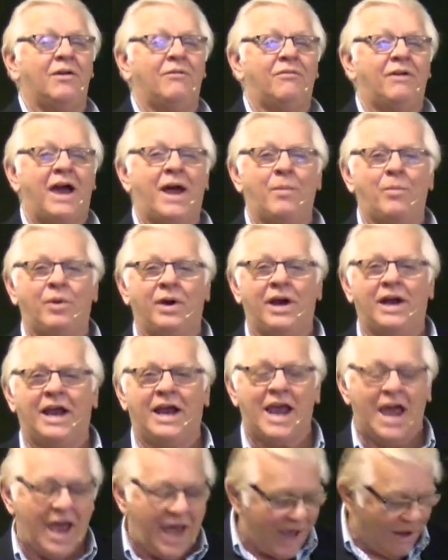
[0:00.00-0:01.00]
to vibrate
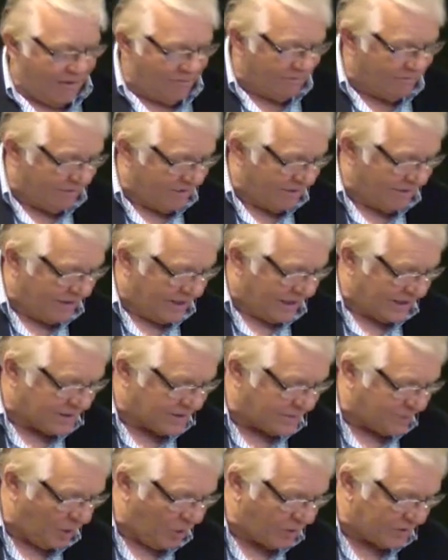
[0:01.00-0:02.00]
again and
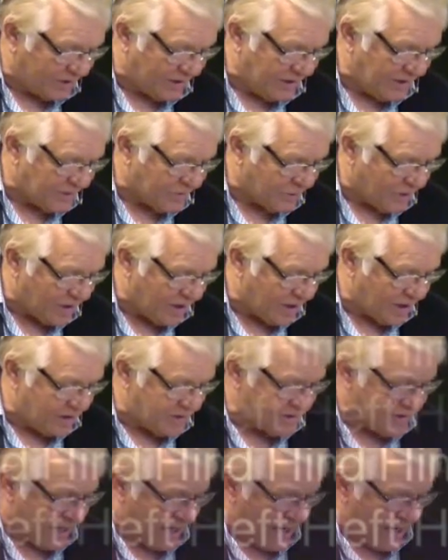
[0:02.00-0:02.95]
spoke these words,